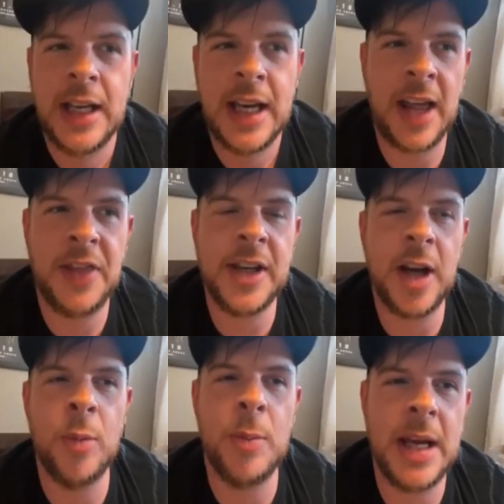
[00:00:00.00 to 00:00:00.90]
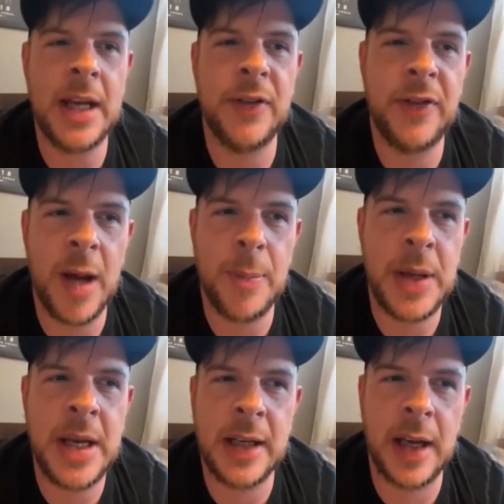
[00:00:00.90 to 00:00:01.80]
and I think Omega fought
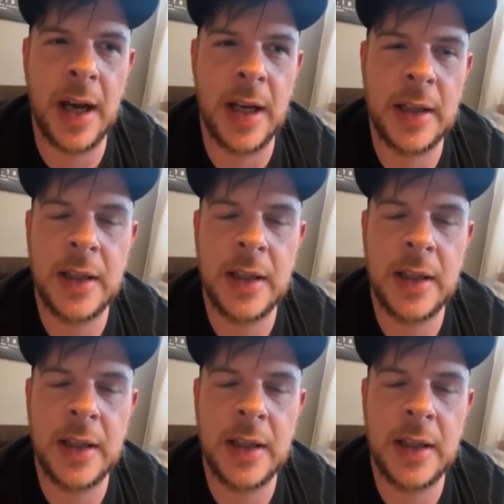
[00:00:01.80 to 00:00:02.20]
Pentagon.